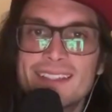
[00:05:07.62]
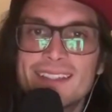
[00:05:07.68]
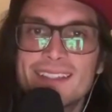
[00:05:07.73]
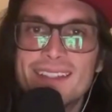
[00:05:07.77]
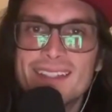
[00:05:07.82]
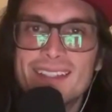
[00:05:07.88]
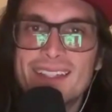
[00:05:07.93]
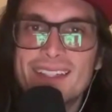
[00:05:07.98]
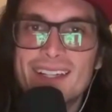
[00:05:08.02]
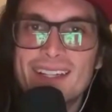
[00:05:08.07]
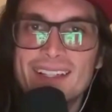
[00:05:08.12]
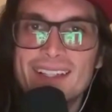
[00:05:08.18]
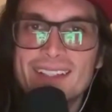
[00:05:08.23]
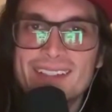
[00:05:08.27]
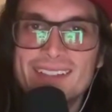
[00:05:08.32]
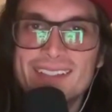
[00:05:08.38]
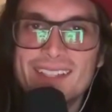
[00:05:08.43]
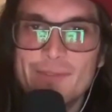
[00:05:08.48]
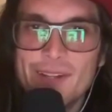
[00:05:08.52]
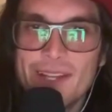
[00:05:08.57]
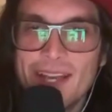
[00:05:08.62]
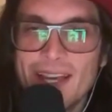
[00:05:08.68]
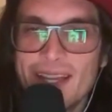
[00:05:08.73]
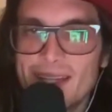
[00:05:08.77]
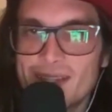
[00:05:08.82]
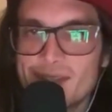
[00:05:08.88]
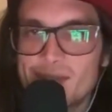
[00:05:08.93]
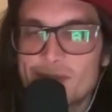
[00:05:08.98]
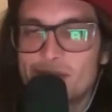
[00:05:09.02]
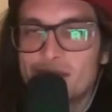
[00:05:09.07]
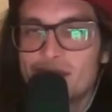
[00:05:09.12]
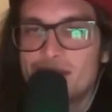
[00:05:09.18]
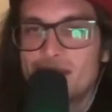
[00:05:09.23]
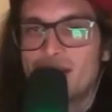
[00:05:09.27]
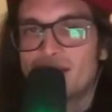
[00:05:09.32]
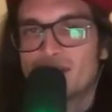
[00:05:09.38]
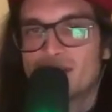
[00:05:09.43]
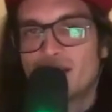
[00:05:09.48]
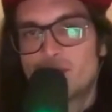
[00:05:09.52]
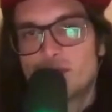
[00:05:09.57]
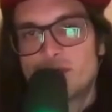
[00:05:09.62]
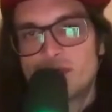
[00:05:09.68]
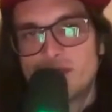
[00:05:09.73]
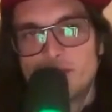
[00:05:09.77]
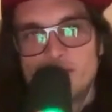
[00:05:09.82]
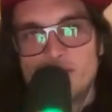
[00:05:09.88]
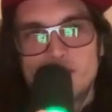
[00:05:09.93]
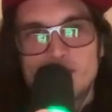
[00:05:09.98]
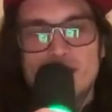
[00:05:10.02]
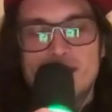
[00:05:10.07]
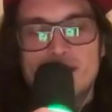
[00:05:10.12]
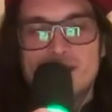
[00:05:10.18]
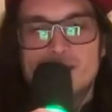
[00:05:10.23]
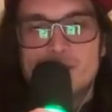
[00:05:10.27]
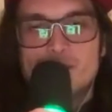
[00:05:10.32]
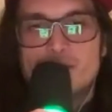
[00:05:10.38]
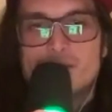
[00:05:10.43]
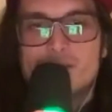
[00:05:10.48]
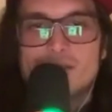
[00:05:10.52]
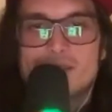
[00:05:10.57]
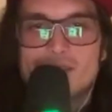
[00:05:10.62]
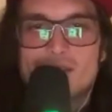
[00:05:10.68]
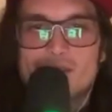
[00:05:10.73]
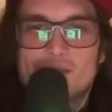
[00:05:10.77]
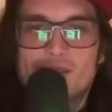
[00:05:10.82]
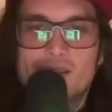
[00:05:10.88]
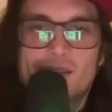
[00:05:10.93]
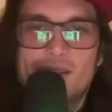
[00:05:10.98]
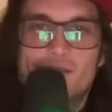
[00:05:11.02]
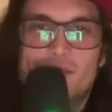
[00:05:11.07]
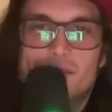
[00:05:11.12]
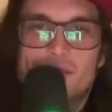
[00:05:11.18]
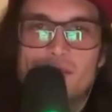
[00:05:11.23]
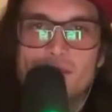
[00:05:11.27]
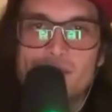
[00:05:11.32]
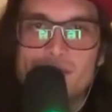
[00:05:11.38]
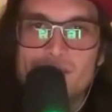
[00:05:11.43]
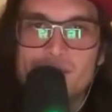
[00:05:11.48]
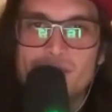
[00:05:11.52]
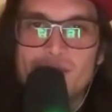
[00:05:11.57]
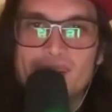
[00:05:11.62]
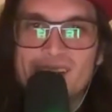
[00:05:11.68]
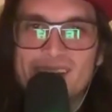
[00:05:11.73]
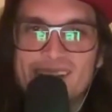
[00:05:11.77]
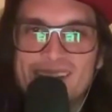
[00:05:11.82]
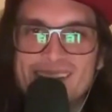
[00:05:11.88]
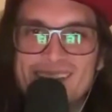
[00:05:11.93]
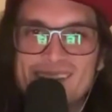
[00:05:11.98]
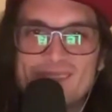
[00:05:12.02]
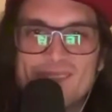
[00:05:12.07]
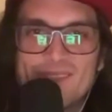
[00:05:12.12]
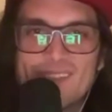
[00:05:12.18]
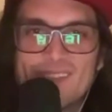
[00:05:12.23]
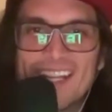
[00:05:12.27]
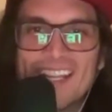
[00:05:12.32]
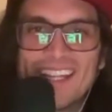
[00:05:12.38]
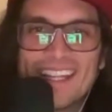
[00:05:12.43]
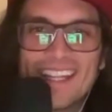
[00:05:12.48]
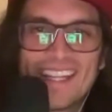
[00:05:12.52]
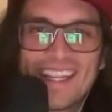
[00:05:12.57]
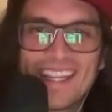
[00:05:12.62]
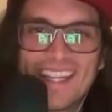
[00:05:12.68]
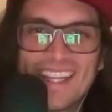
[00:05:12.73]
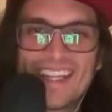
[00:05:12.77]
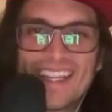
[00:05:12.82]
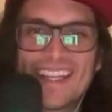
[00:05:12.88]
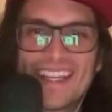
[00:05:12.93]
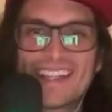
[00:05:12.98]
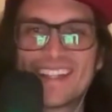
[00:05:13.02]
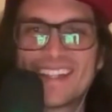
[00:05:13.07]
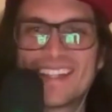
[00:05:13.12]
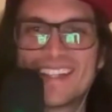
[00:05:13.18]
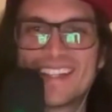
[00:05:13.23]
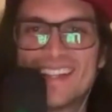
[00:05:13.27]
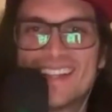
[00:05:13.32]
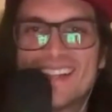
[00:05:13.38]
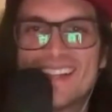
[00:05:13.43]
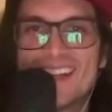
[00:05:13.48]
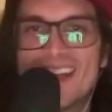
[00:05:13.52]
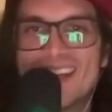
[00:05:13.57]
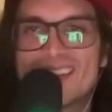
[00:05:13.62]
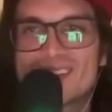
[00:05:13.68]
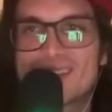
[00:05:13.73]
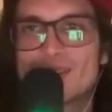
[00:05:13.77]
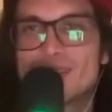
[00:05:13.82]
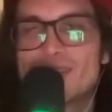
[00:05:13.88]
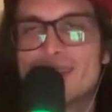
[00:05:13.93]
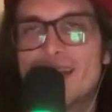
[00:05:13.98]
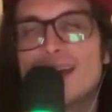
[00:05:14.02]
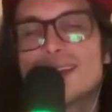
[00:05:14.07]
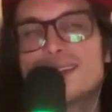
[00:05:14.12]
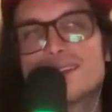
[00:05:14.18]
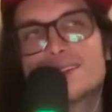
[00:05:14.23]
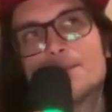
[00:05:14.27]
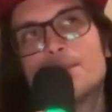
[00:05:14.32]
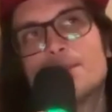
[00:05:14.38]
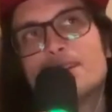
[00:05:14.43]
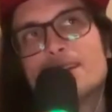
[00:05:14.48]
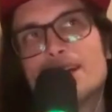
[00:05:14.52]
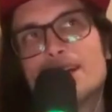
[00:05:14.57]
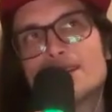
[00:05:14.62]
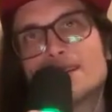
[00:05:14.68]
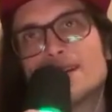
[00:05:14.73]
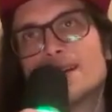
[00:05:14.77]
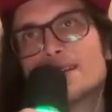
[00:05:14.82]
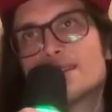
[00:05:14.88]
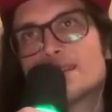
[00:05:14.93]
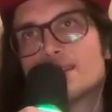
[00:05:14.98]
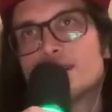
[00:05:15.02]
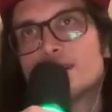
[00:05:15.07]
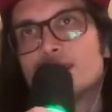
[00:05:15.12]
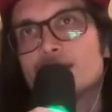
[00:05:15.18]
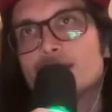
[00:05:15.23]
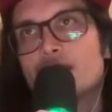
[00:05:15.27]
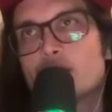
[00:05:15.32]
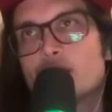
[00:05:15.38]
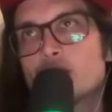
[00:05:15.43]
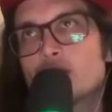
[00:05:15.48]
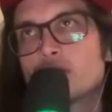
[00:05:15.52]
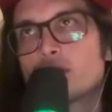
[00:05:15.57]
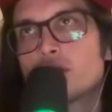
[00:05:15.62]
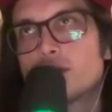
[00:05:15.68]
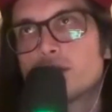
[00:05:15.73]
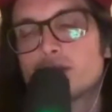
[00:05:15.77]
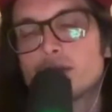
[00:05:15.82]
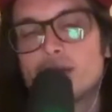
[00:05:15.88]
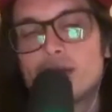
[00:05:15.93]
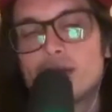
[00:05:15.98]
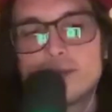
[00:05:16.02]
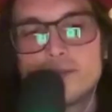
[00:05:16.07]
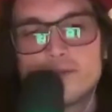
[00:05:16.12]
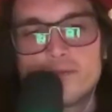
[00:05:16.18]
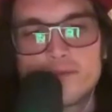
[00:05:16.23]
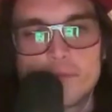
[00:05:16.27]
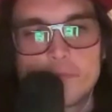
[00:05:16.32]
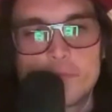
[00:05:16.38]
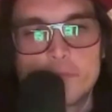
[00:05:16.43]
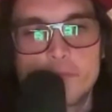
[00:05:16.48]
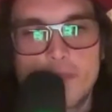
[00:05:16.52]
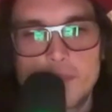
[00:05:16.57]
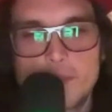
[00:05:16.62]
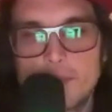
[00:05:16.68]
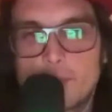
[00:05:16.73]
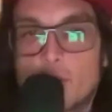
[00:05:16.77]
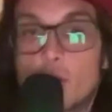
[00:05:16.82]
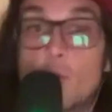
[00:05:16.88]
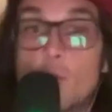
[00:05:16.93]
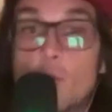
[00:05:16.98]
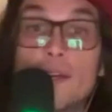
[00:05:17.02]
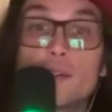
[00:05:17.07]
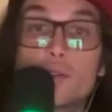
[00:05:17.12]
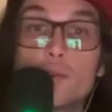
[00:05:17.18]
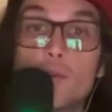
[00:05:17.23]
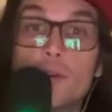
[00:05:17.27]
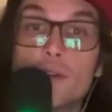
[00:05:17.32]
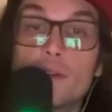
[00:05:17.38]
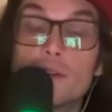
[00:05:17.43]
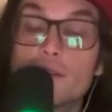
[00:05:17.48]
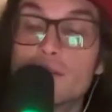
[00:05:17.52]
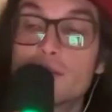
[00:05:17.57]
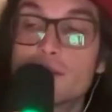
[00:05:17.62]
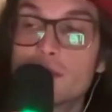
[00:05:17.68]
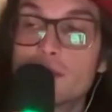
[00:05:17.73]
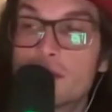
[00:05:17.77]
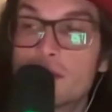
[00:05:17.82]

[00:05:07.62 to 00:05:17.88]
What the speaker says: If I had it sorted out, I wouldn't be writing music to try and figure it all out. But and so that to me that ties into the artwork in a lot of maybe poetic ways.